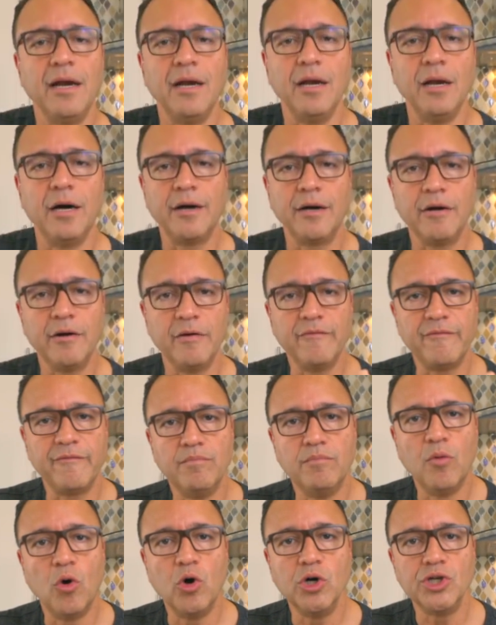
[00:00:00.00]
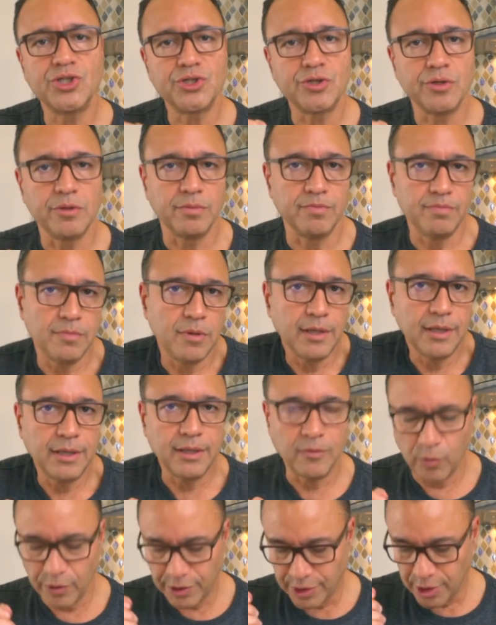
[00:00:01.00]
a lot of moisture
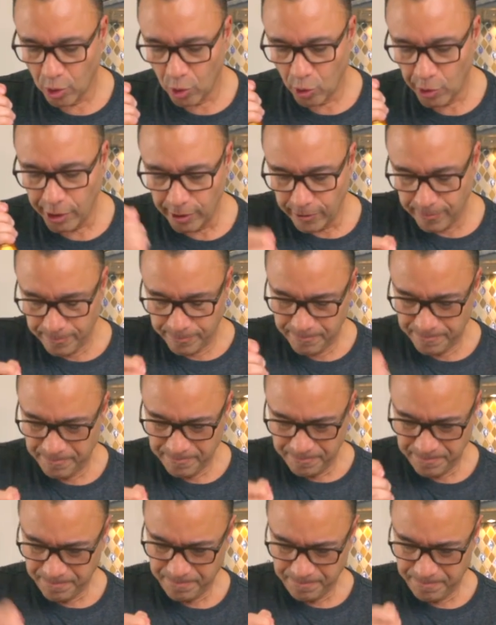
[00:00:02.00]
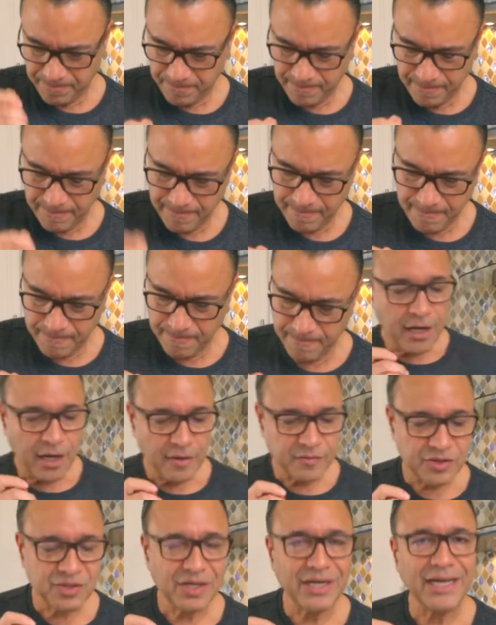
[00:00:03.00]
uh, with the oil.
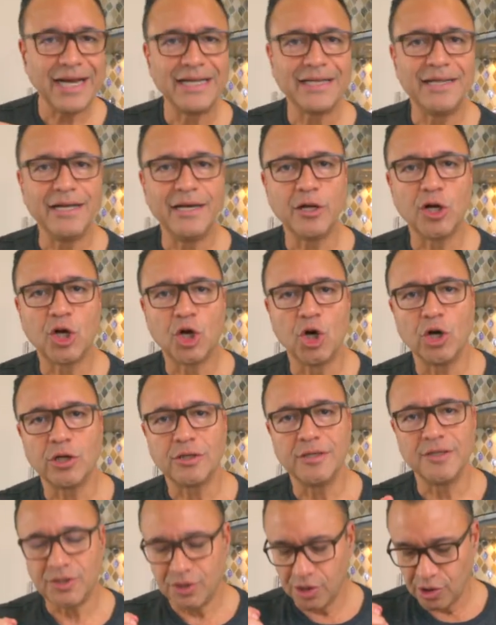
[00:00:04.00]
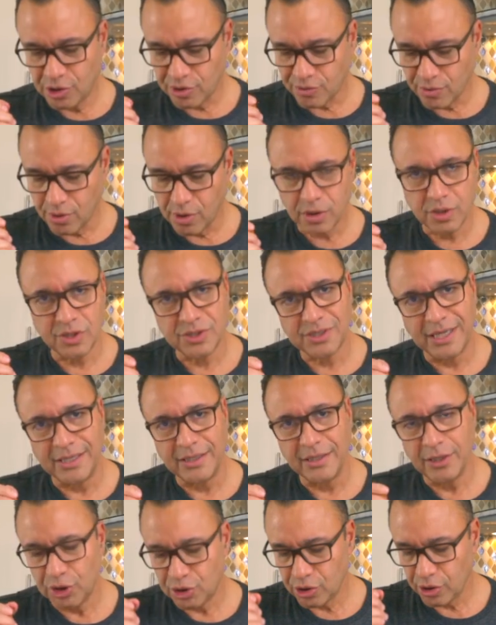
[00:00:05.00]
Obviously I didn't cook this chicharron because I
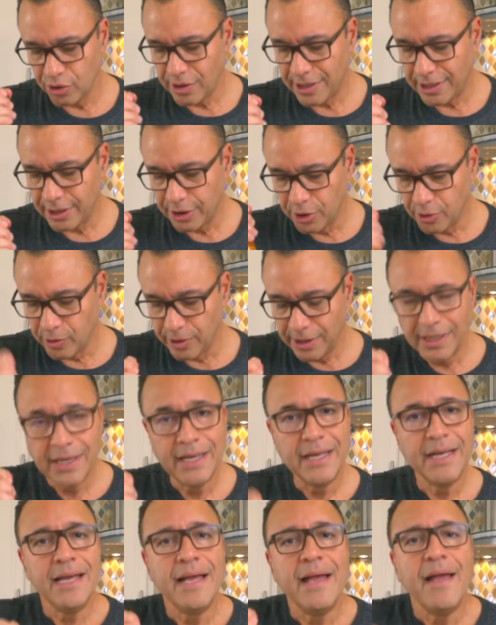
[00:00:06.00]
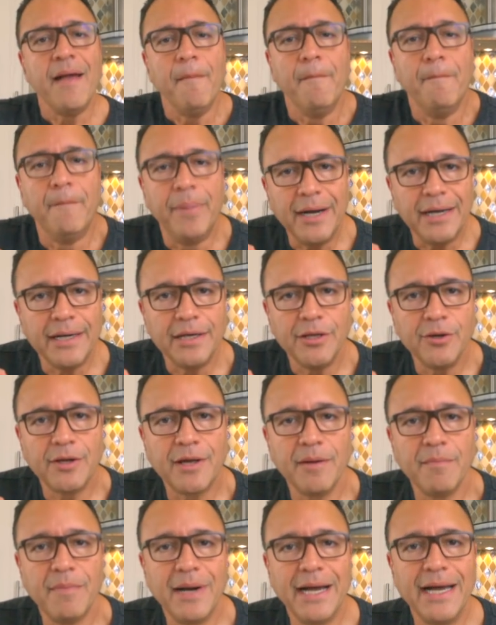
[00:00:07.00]
didn't show you how to do it, but you
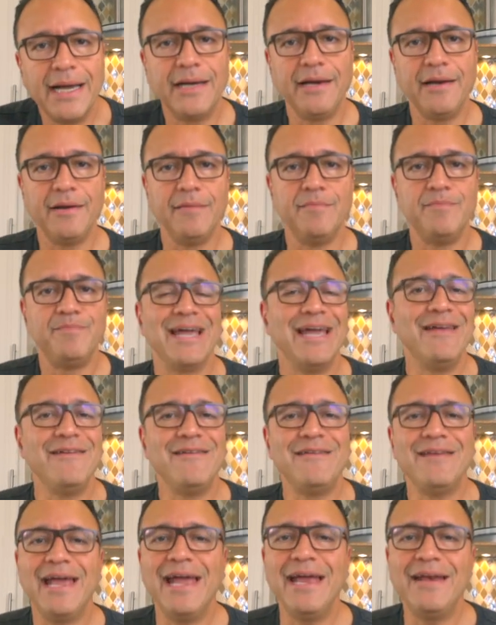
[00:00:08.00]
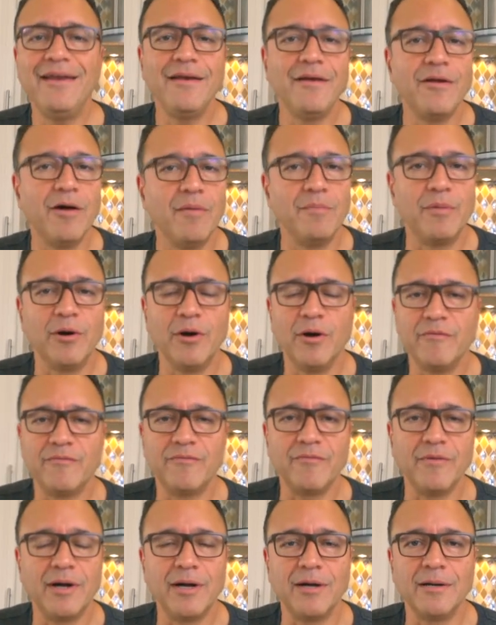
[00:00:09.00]
can buy it in, in any number of
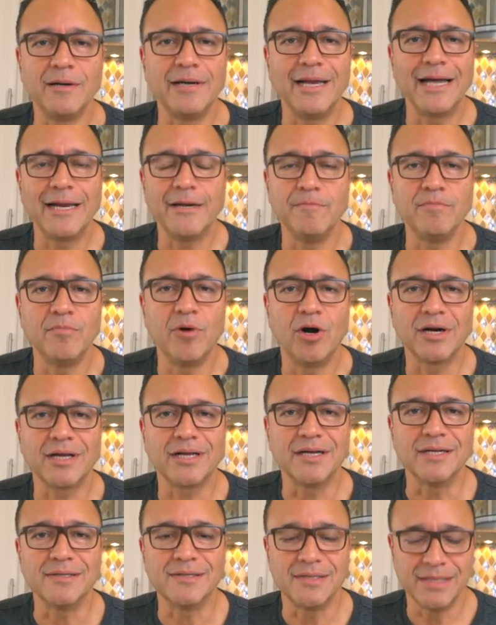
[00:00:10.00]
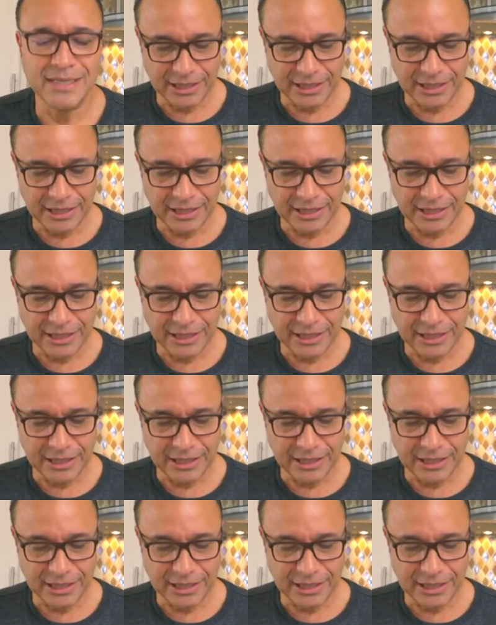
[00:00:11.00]
uh, Latin markets.